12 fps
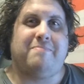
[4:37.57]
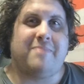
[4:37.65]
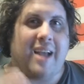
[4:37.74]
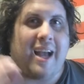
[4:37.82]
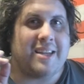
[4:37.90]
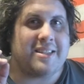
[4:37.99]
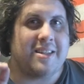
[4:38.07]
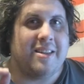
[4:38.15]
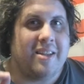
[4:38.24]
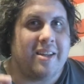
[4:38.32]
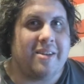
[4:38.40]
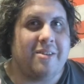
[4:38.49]
as a
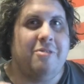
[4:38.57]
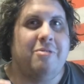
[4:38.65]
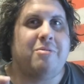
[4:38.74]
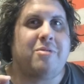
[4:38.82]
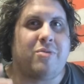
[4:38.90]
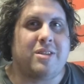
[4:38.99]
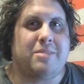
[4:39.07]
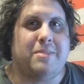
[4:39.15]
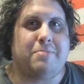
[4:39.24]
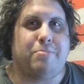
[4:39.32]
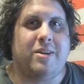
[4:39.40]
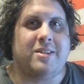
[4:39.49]
little
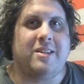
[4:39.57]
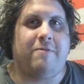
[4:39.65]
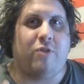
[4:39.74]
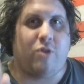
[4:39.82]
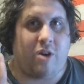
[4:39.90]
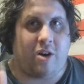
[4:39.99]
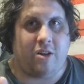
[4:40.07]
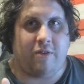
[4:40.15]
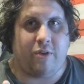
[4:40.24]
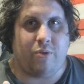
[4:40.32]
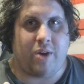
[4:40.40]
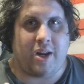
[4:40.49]
Christmas present for all of
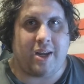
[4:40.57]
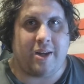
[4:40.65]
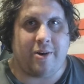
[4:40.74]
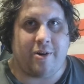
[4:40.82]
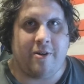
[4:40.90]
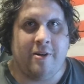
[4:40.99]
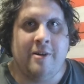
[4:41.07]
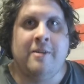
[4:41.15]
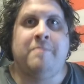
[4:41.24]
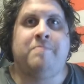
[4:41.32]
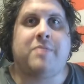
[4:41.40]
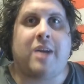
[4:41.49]
you right here,
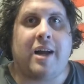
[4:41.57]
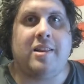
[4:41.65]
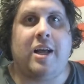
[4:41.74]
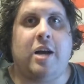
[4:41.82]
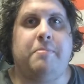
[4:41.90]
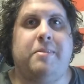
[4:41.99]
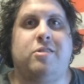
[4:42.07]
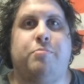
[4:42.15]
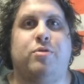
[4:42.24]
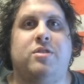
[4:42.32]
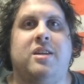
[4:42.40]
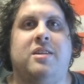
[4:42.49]
allow me to
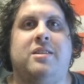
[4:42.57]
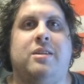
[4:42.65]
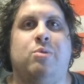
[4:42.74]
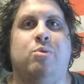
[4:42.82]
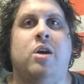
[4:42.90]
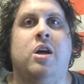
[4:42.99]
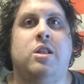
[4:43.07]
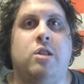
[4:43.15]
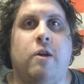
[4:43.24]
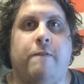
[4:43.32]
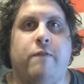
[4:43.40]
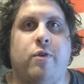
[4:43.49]
present to you
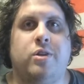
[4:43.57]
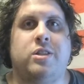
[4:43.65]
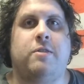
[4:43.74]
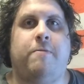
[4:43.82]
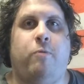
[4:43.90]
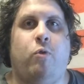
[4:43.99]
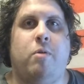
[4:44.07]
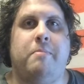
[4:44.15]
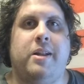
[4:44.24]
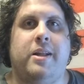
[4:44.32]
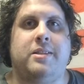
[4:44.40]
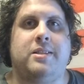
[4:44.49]
the first four
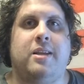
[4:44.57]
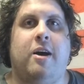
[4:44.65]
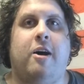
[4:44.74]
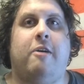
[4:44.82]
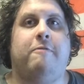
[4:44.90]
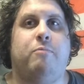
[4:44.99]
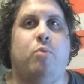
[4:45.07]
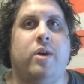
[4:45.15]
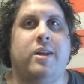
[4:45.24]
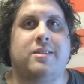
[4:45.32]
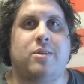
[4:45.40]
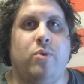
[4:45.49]
minutes of
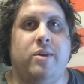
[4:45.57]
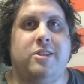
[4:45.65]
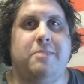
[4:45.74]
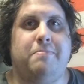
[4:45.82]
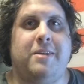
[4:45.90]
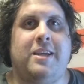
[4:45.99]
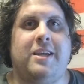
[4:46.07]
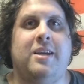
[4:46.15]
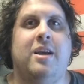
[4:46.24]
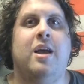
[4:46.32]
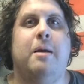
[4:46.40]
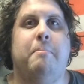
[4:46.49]
what is going to
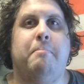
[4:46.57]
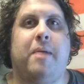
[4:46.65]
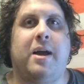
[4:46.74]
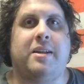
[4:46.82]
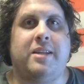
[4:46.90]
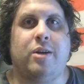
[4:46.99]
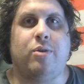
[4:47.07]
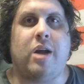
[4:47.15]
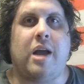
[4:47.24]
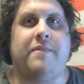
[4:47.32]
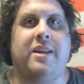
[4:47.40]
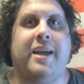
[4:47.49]
be my Dear
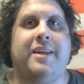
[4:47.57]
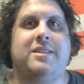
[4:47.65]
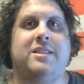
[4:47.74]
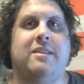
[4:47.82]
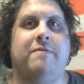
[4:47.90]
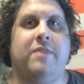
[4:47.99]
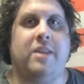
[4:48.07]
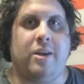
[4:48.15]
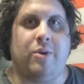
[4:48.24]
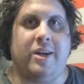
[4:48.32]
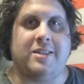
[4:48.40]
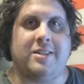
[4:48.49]
Evan Hansen
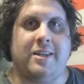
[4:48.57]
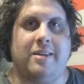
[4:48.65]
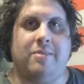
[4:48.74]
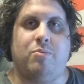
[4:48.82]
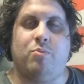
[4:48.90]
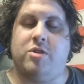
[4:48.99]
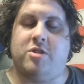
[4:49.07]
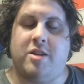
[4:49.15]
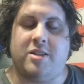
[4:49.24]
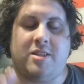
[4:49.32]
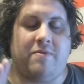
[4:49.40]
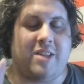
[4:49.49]
video essay which
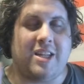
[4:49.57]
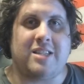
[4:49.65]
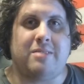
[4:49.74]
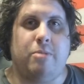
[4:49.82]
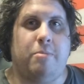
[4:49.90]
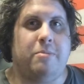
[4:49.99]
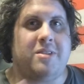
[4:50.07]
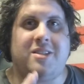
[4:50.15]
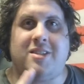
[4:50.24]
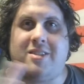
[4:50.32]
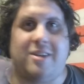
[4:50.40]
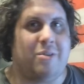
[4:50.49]
as of this moment
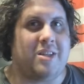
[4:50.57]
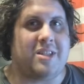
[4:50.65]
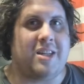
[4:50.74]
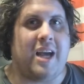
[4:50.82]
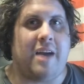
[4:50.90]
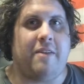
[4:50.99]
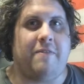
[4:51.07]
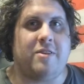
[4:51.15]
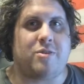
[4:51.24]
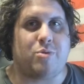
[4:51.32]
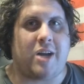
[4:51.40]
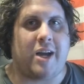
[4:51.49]
still doesn't have an
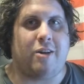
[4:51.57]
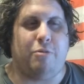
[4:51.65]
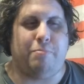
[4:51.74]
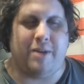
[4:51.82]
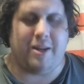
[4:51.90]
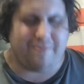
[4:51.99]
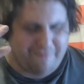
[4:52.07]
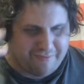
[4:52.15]
official title, but